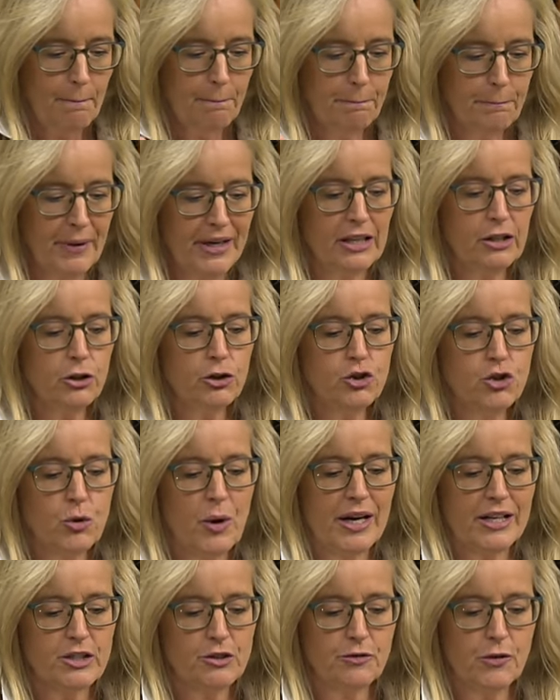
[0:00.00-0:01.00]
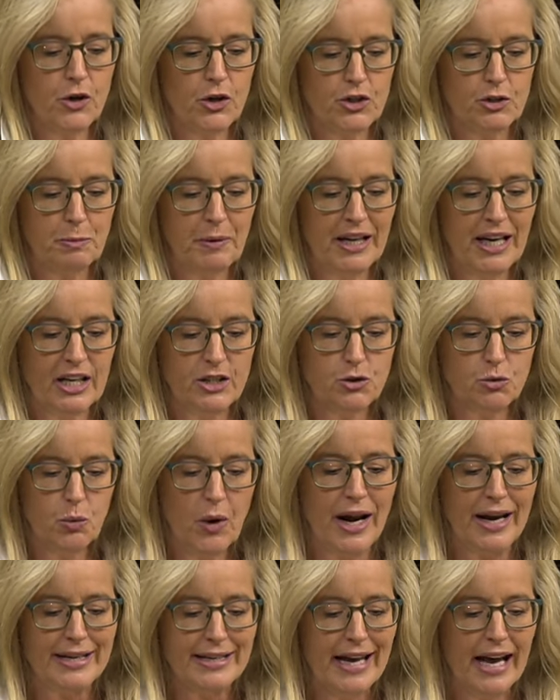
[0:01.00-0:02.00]
Build trust first, because
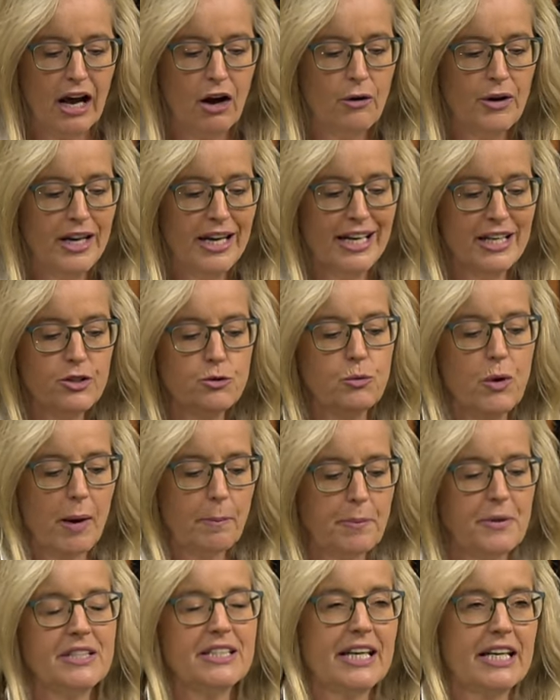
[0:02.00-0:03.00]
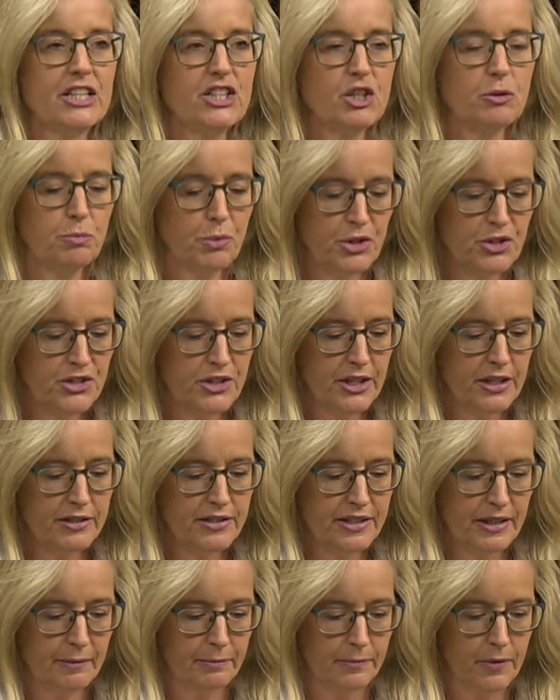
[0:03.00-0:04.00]
right now his reputation precedes
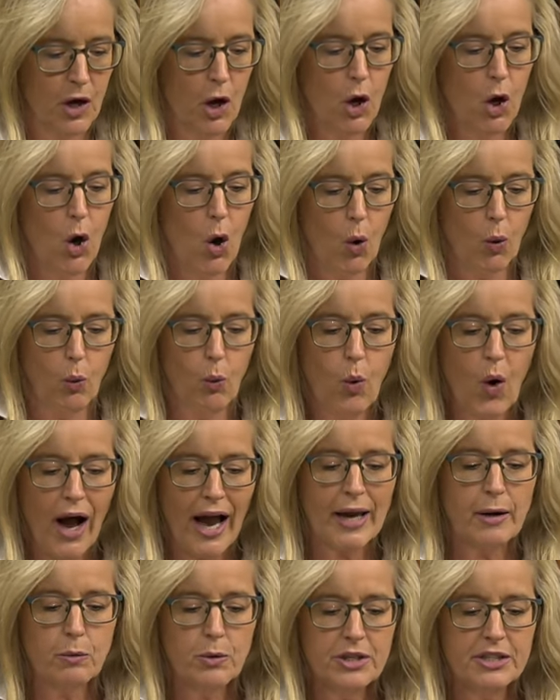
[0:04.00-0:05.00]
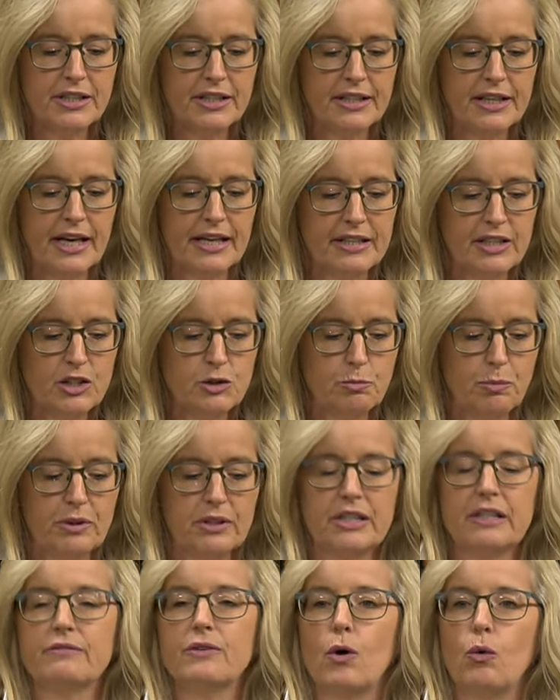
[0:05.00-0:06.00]
him. Why would Canadians
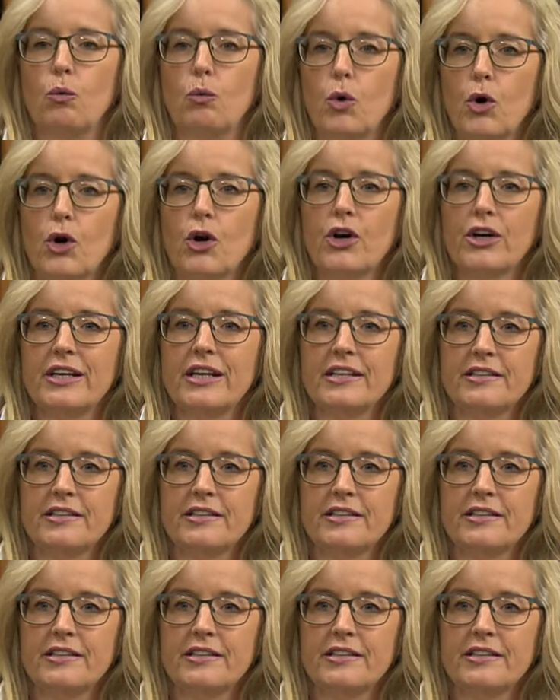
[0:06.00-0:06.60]
believe a word he